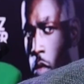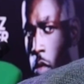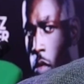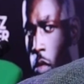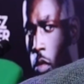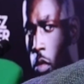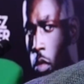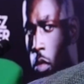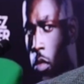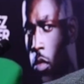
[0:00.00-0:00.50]

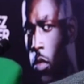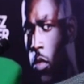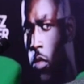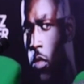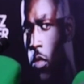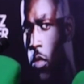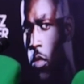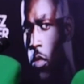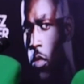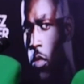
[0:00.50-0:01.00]

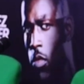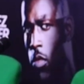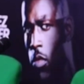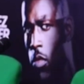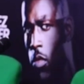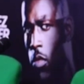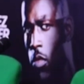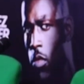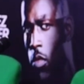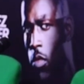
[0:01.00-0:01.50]

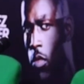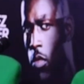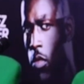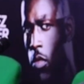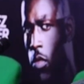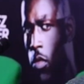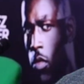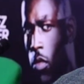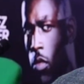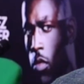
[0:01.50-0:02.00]

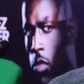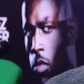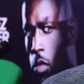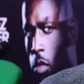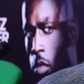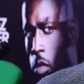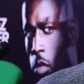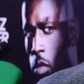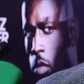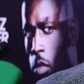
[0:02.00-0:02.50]

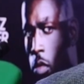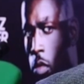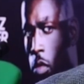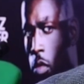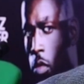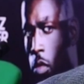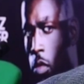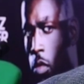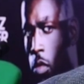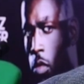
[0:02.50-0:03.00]

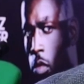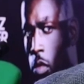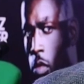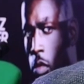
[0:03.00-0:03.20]
This person isn't speaking.